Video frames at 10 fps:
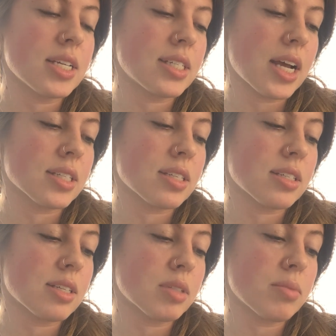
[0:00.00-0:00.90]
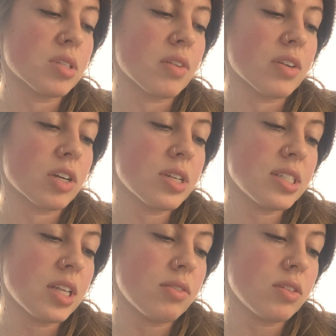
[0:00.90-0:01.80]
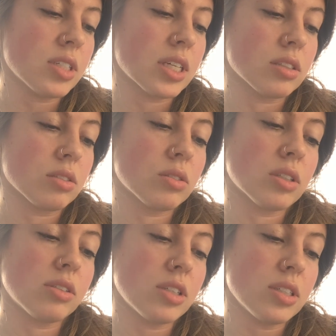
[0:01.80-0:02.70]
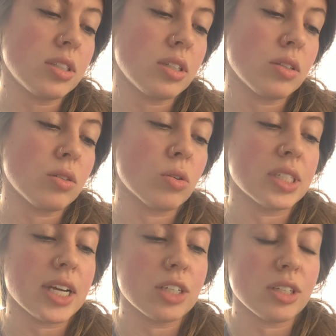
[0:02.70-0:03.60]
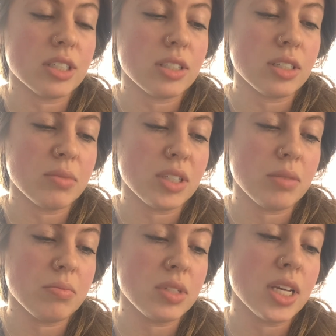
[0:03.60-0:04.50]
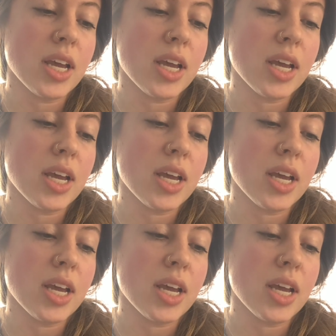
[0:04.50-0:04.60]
Signs and symptoms of increased levels include thirst or dehydration symptoms,